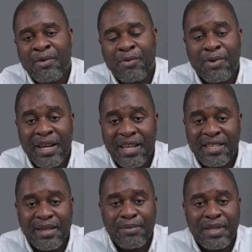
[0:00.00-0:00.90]
while you're
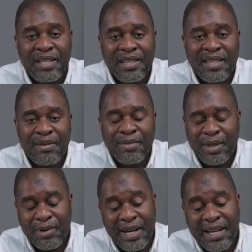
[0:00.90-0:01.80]
submitting them,
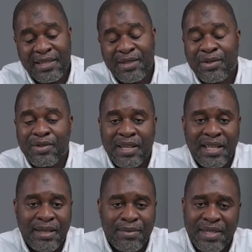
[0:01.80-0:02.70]
they'll ask you to
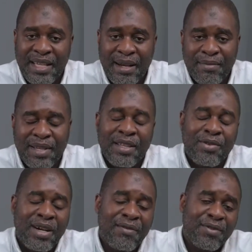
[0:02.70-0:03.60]
get them stamped, and then
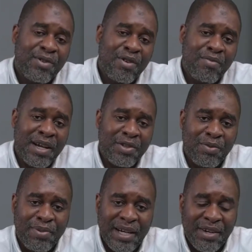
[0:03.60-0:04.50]
you have to go back to
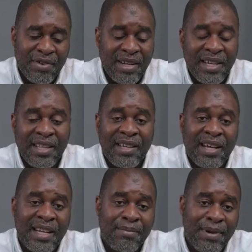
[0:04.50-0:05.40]
PACRA, and then
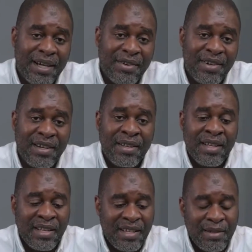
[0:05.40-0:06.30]
at PACRA,
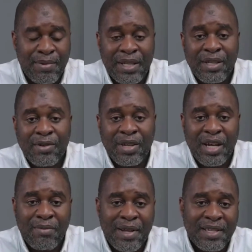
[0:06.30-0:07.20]
depending on
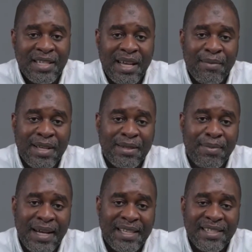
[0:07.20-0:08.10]
how much time has
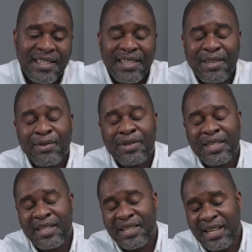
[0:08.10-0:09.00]
passed, they will
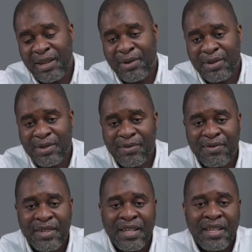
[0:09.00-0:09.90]
need a lot of
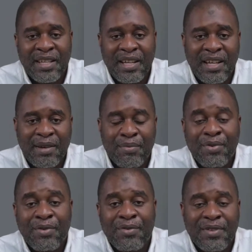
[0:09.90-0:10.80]

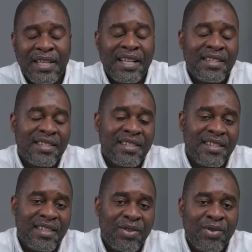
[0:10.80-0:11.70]
proof that
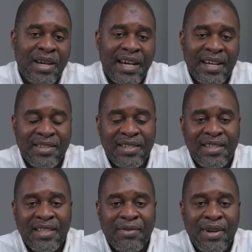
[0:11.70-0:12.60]
you are
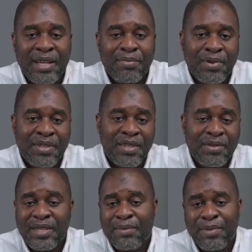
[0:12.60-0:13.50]
actually the right person
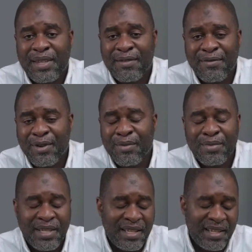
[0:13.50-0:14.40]
to submit the
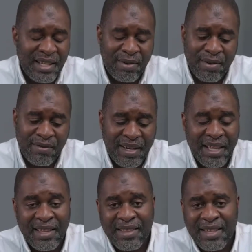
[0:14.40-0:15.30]
forms and a lot
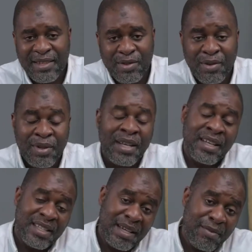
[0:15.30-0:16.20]
other things. So
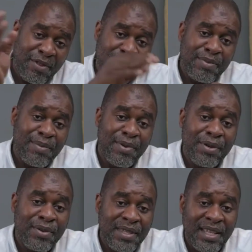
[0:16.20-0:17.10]
some of those people
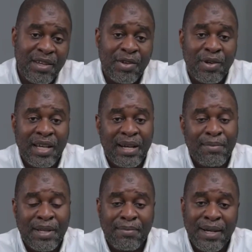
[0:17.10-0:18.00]
you see queuing
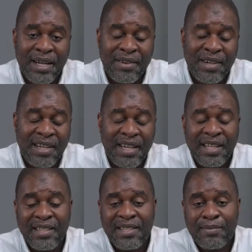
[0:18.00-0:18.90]
up at PACRA
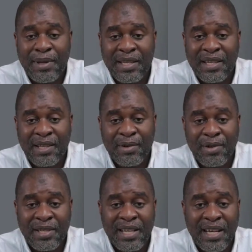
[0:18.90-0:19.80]
and spending the
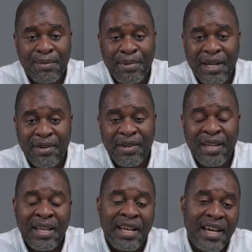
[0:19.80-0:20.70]
whole day at PACRA
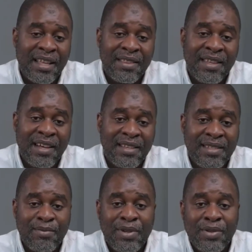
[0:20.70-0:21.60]
are there
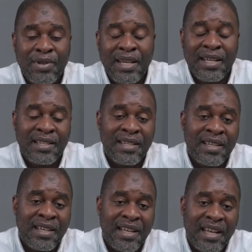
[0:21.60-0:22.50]
simply to get
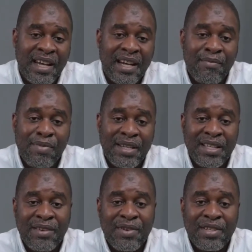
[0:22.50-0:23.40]
a company
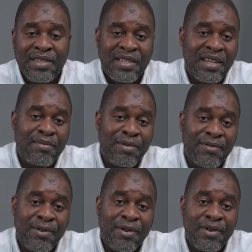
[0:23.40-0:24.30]
they registered
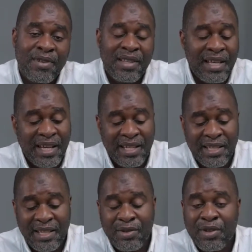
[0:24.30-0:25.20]
before they're
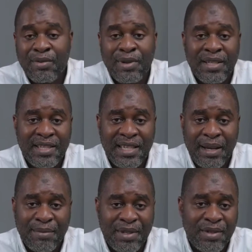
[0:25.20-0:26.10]
getting the documents
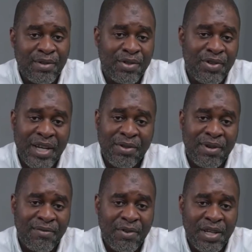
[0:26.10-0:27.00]
stamped. So try to
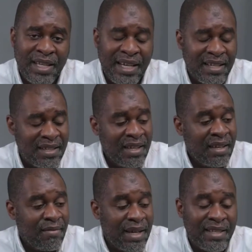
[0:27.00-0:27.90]
avoid that
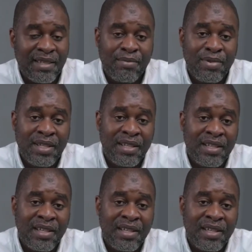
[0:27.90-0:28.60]
by simply